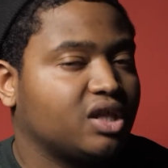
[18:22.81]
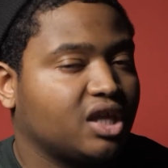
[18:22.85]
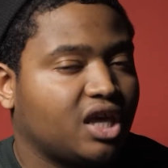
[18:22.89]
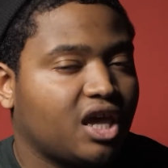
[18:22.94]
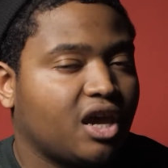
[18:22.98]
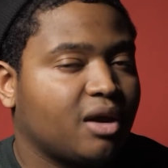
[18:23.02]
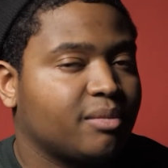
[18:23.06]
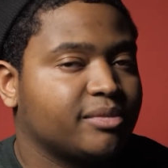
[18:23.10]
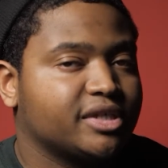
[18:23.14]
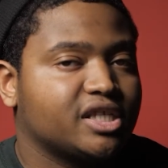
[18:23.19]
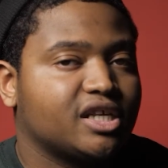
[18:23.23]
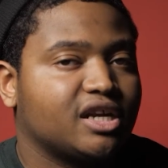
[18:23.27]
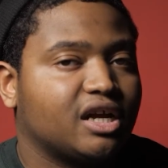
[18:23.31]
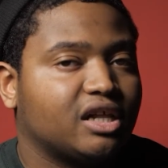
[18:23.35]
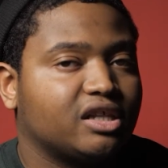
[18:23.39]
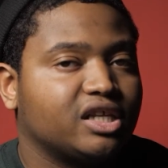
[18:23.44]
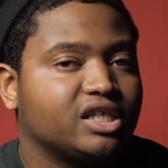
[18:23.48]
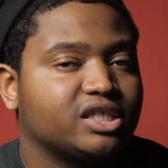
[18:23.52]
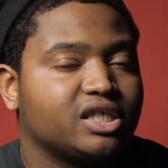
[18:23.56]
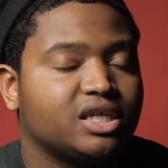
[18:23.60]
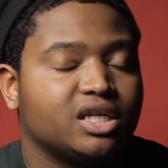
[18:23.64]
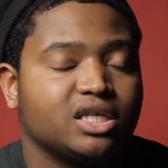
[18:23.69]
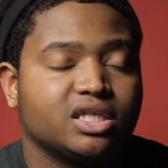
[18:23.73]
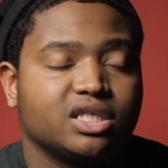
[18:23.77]
the cameras that are
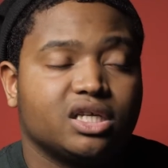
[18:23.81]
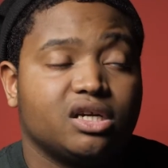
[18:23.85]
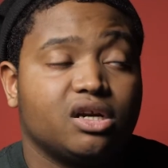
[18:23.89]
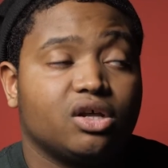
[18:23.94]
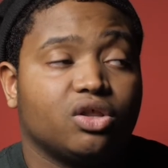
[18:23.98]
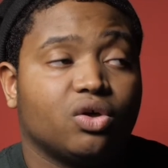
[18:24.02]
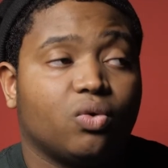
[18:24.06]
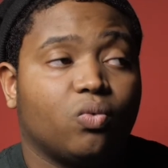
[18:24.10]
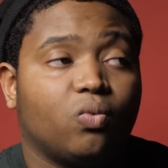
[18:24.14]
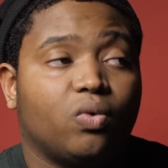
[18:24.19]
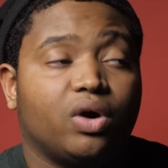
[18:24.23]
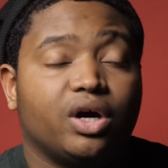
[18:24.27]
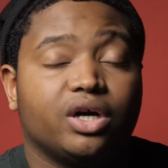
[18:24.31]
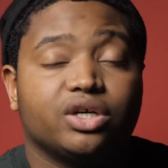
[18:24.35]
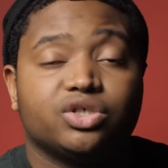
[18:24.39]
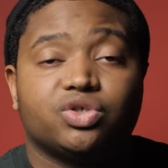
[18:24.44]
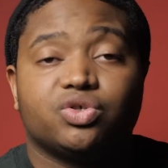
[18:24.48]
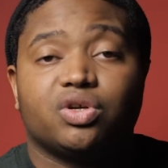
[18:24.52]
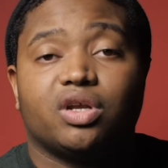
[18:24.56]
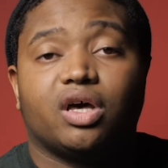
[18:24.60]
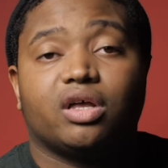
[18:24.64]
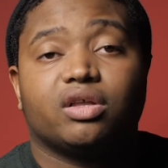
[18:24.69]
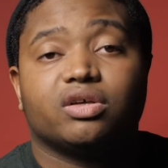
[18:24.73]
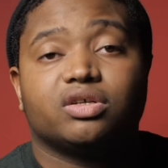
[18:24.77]
listed is another
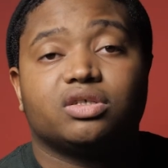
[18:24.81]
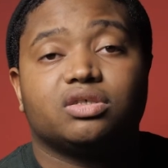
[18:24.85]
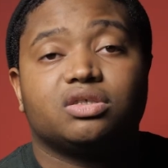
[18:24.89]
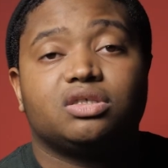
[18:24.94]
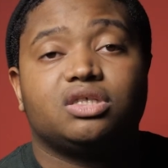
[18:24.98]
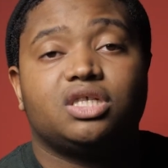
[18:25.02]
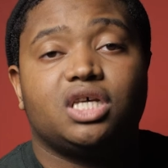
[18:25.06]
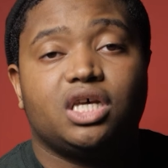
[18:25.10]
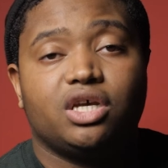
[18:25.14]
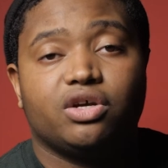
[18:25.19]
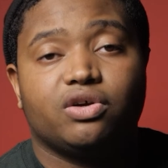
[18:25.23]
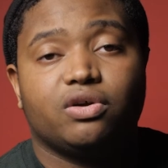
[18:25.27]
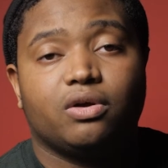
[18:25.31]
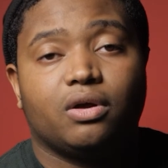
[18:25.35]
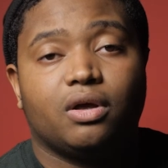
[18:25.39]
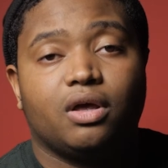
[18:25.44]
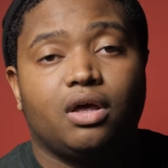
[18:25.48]
$100 tier.